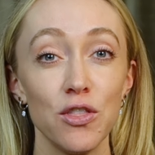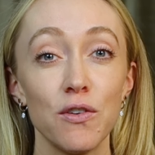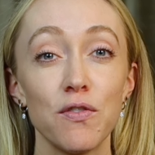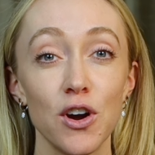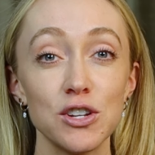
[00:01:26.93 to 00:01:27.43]
The
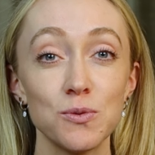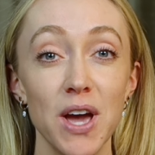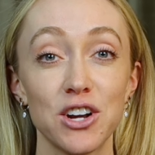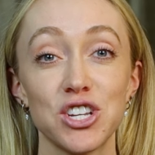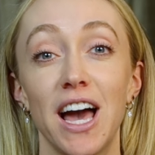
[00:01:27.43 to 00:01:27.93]
first, we
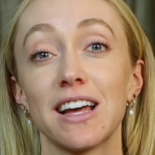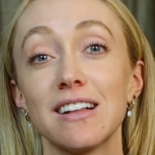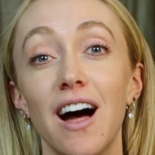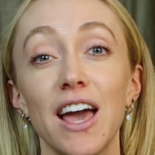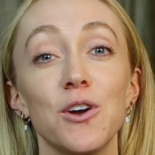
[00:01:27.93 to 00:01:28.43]
actually had a
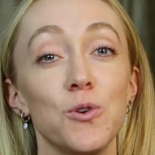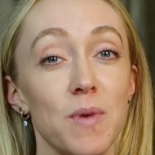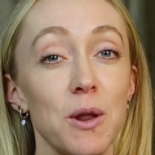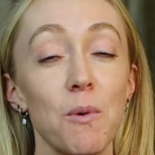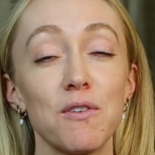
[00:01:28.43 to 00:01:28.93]
client who
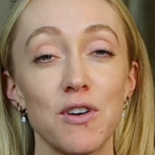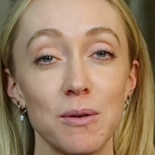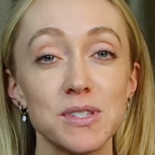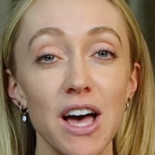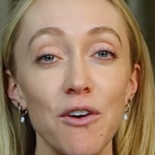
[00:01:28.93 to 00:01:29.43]
made one for
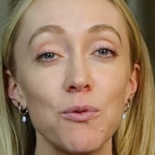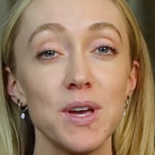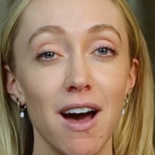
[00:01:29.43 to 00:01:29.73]
himself. We